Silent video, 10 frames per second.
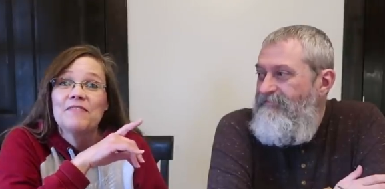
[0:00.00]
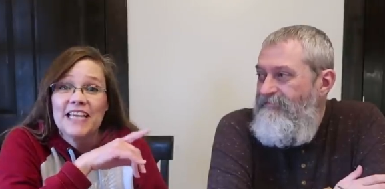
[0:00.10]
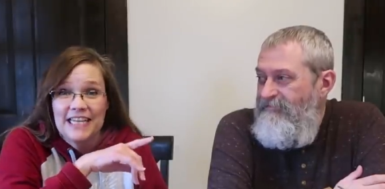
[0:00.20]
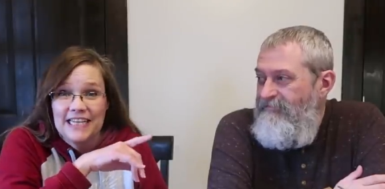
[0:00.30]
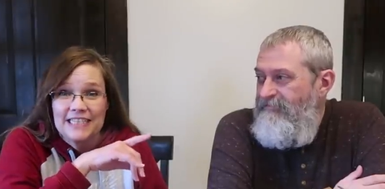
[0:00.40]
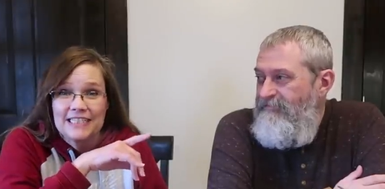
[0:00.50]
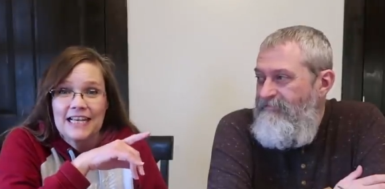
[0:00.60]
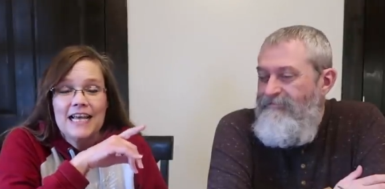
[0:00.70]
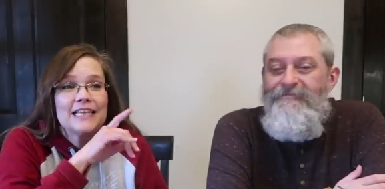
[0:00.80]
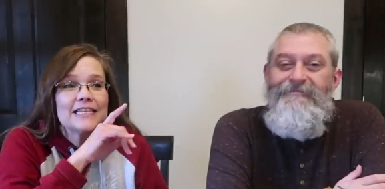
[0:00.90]
Speaker 1: feed it.
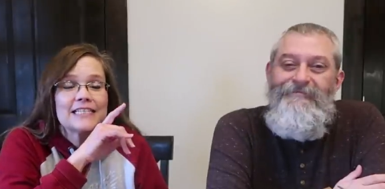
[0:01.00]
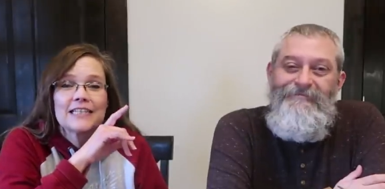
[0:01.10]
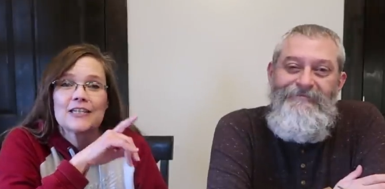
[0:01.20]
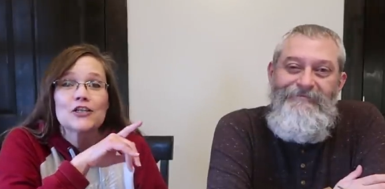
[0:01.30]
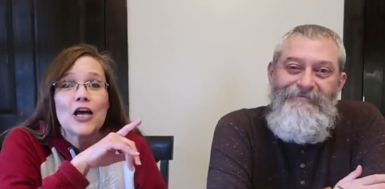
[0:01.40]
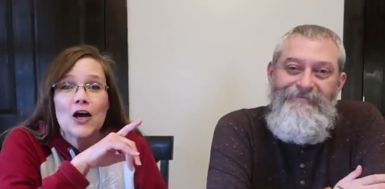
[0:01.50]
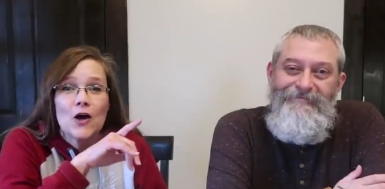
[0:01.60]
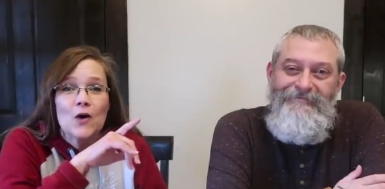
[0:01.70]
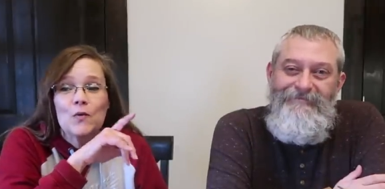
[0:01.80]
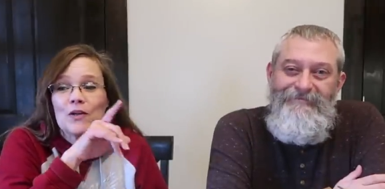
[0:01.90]
This little
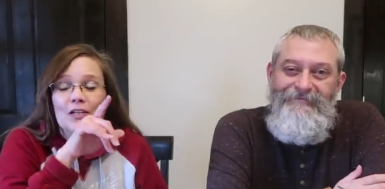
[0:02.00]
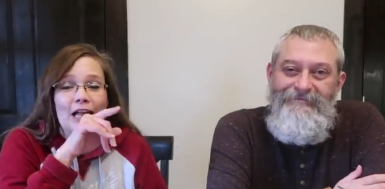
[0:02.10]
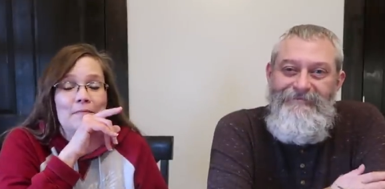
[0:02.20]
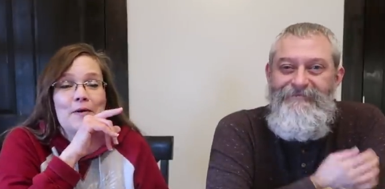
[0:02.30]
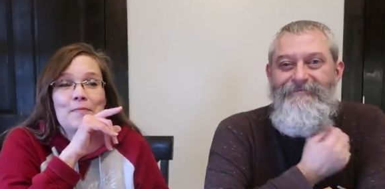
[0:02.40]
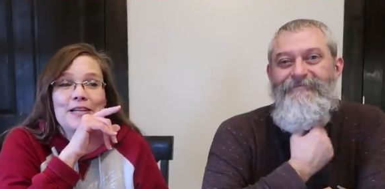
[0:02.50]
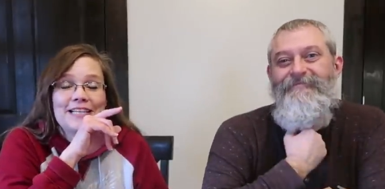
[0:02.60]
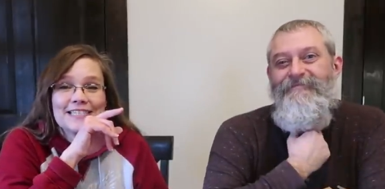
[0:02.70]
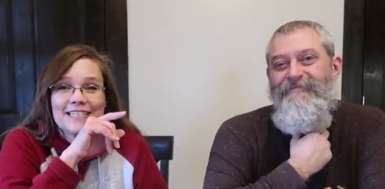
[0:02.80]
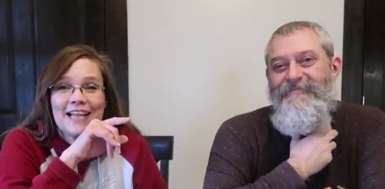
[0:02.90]
dog would climb up
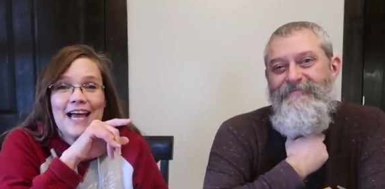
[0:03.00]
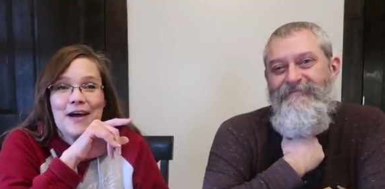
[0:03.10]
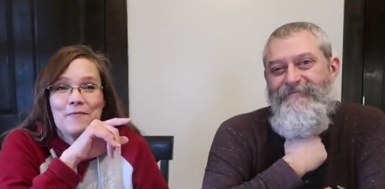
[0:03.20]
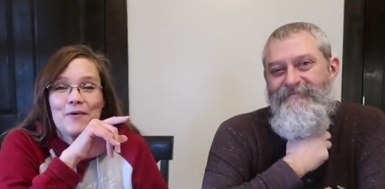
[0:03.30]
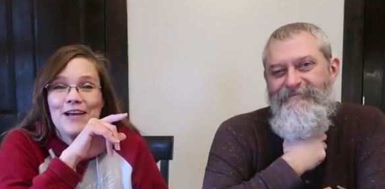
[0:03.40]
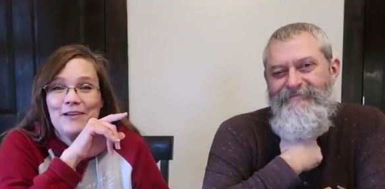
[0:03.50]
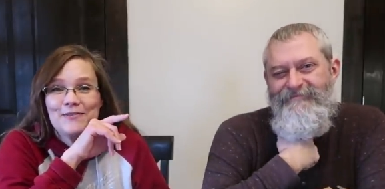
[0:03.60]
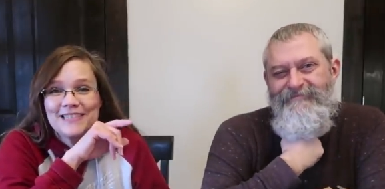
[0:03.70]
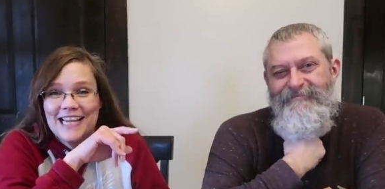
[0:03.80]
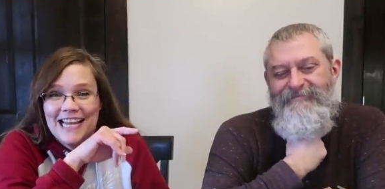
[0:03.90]
in his lap while he
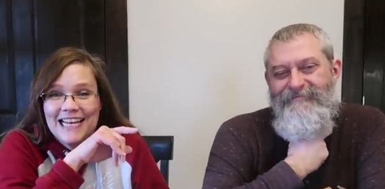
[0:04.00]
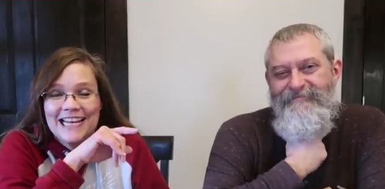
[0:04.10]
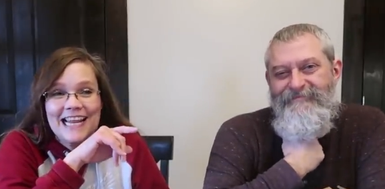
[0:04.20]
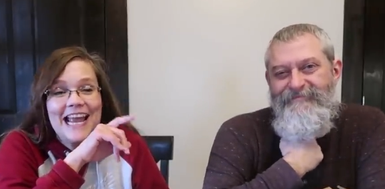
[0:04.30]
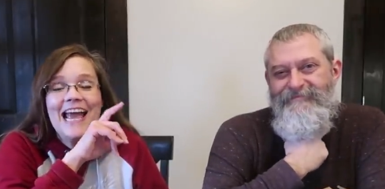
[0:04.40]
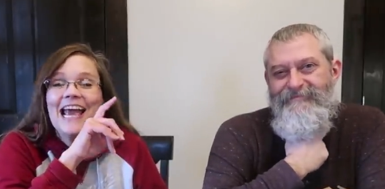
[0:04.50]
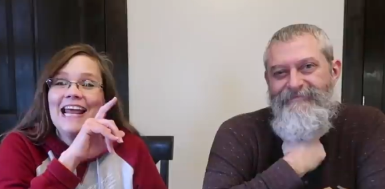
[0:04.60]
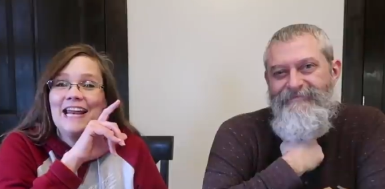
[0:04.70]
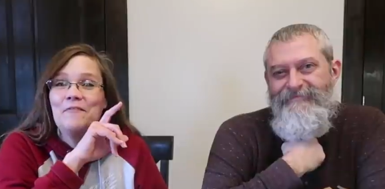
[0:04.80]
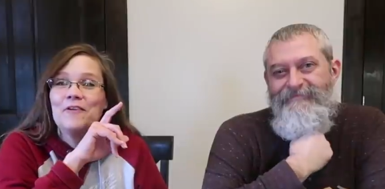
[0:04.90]
was eating,
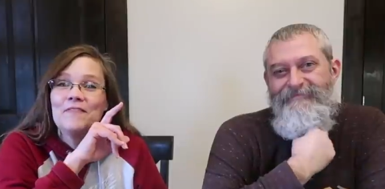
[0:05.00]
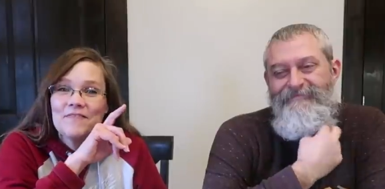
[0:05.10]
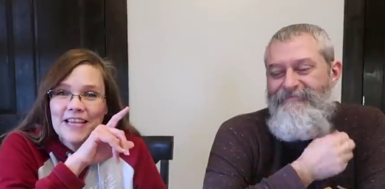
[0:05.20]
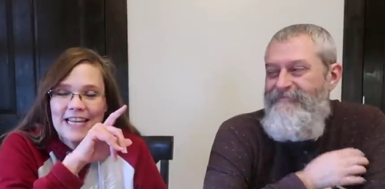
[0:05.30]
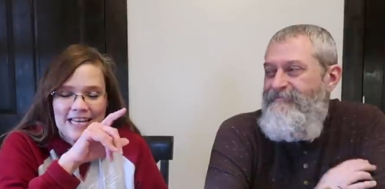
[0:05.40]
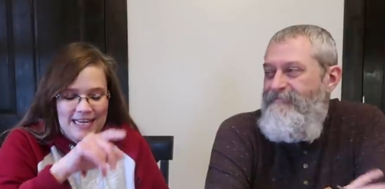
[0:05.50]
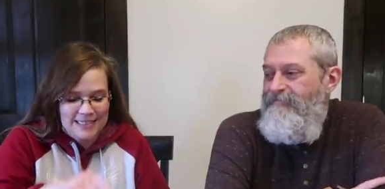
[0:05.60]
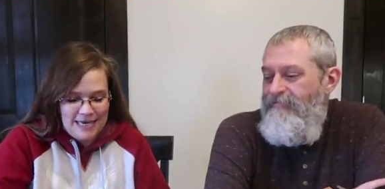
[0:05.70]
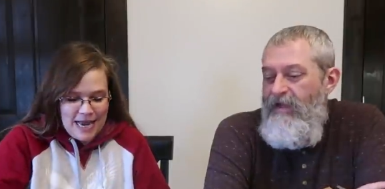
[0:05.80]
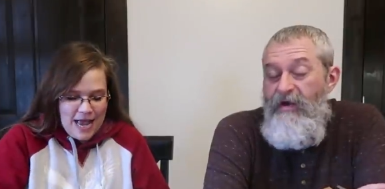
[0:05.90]
and he would feed
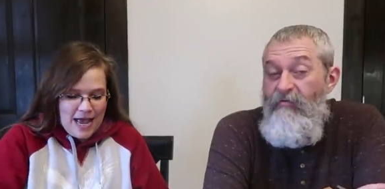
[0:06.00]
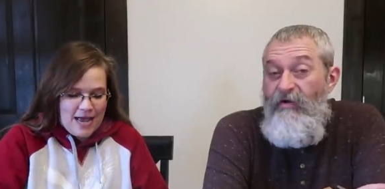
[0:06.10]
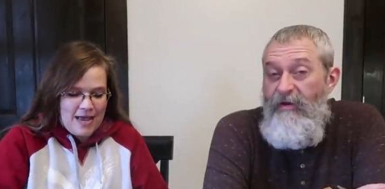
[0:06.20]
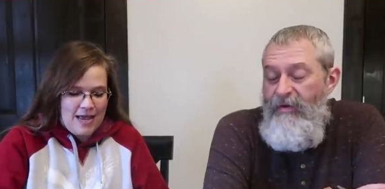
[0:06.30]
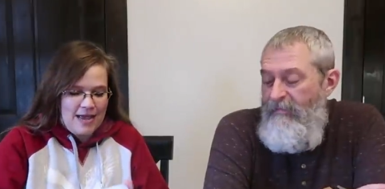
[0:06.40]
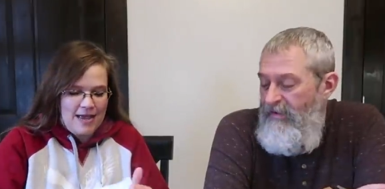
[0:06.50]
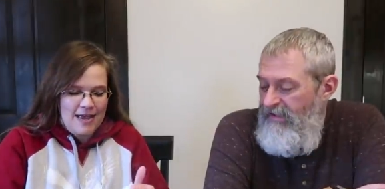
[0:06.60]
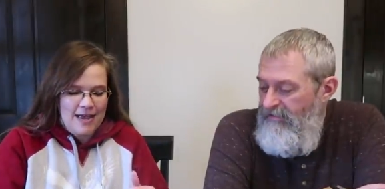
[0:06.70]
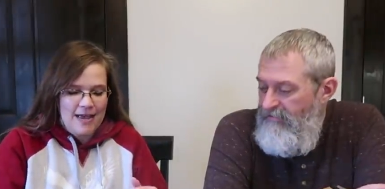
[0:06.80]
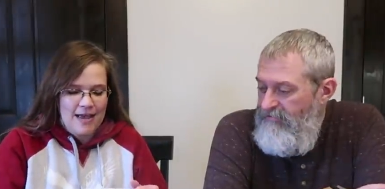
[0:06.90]
it.
Speaker 2: He never tried to bite me
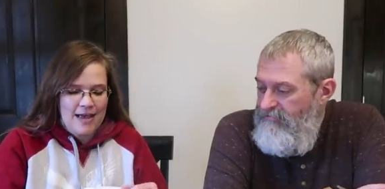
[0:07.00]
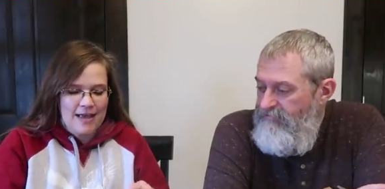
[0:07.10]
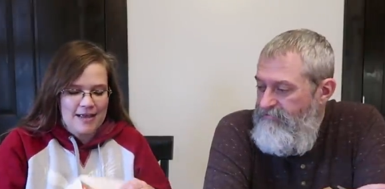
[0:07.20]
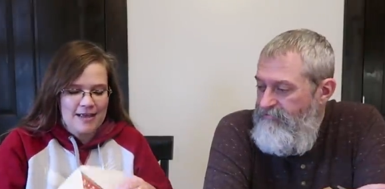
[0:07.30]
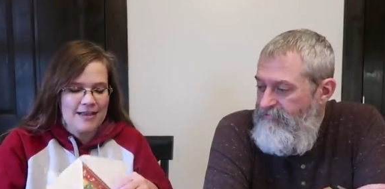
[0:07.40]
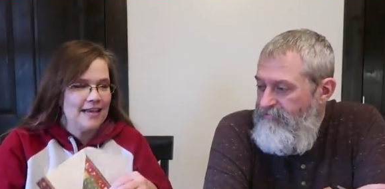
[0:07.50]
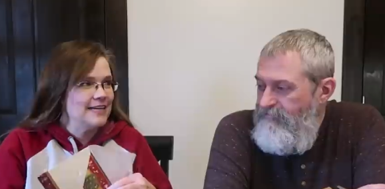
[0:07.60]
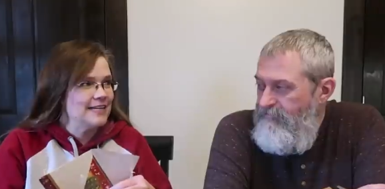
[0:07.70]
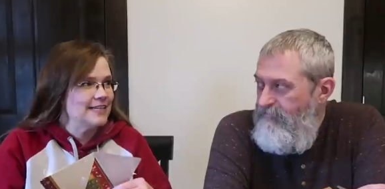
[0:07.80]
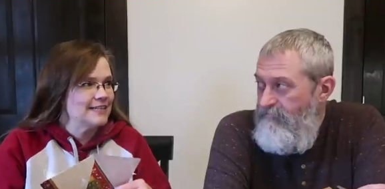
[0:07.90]
either.
Speaker 1: He
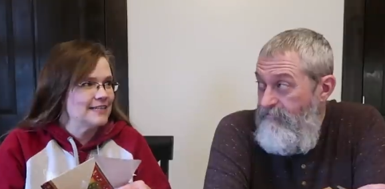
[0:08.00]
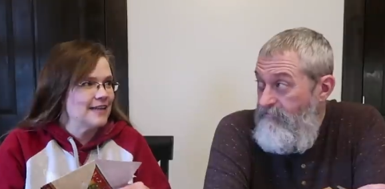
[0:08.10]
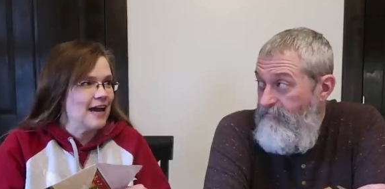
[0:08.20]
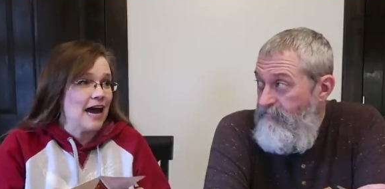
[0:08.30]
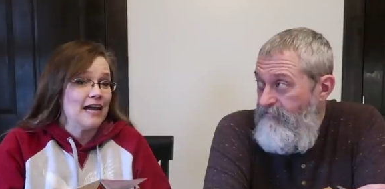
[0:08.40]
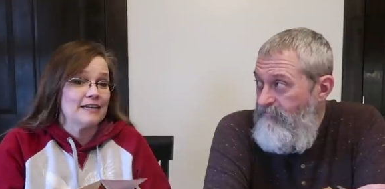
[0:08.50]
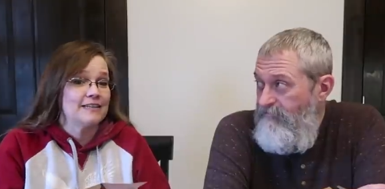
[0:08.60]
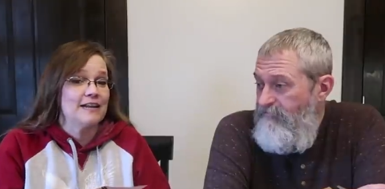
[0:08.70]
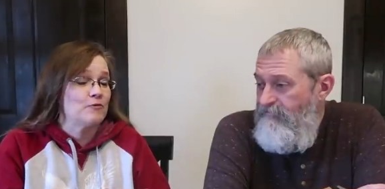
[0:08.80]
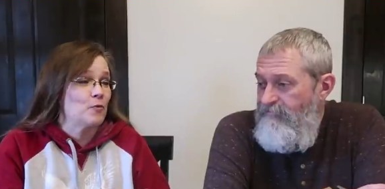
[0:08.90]
didn't.
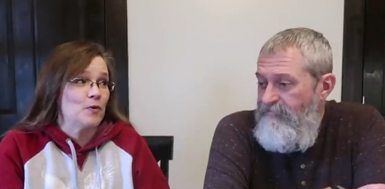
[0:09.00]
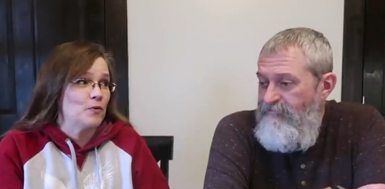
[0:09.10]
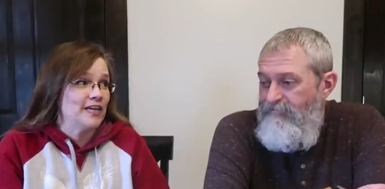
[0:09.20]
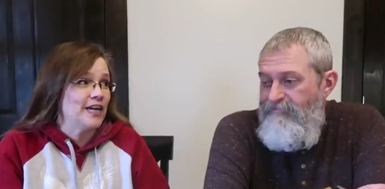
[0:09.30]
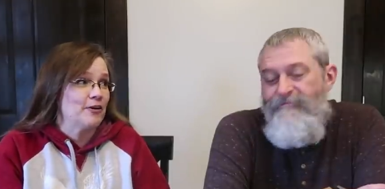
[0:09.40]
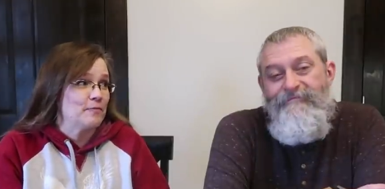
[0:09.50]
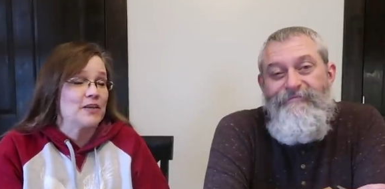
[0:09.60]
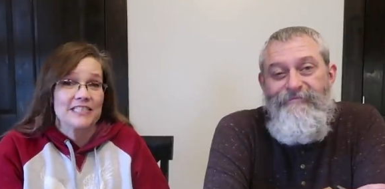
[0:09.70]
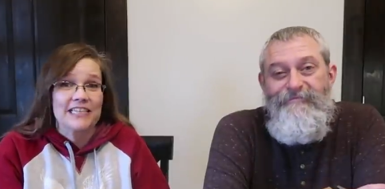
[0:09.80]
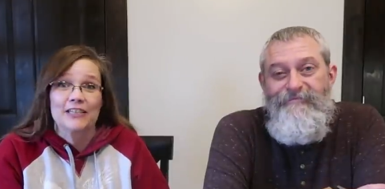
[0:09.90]
I never went near him
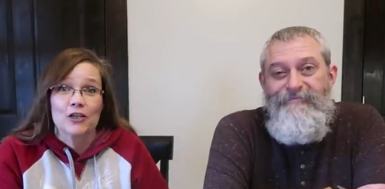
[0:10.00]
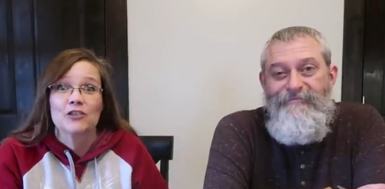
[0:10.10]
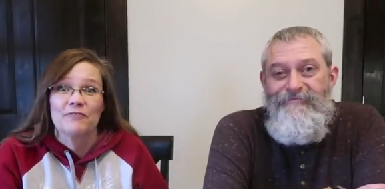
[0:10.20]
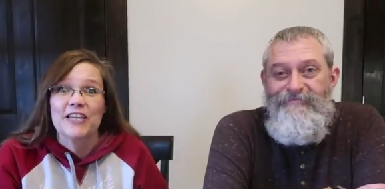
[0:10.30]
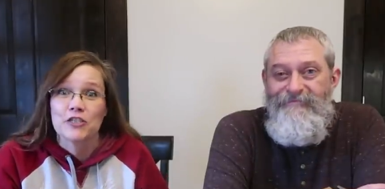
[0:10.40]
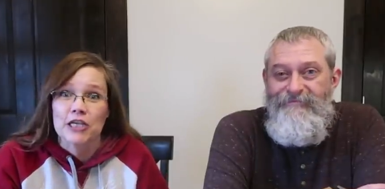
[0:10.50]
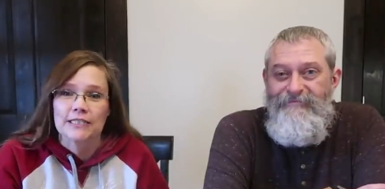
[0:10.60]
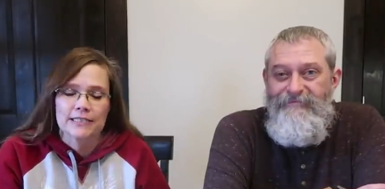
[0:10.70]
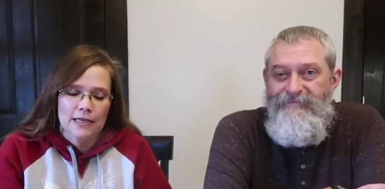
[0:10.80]
because he looked vicious.